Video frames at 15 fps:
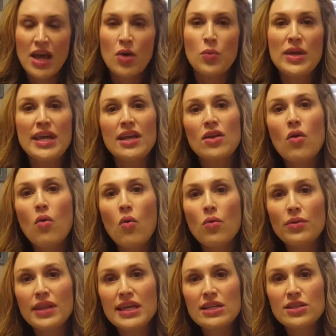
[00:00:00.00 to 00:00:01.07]
We can
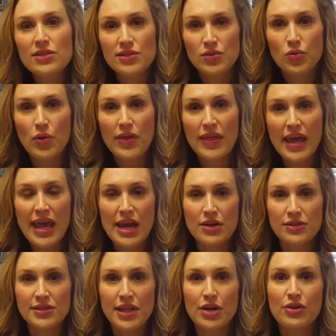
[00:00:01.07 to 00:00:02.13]
only destroy the
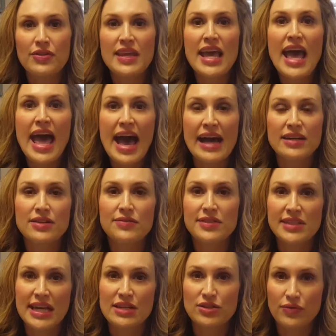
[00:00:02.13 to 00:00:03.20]
hairs that are in the active
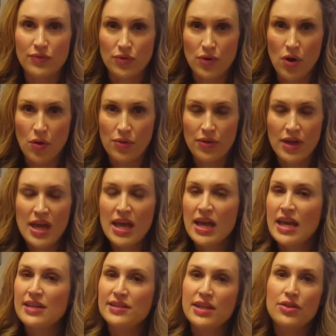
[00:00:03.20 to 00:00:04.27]
stage of growth.
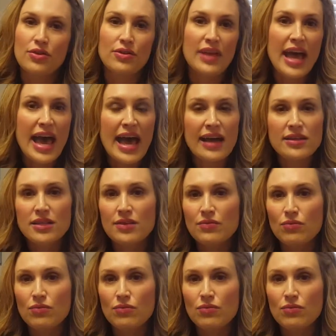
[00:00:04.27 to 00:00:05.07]
It's either in the active,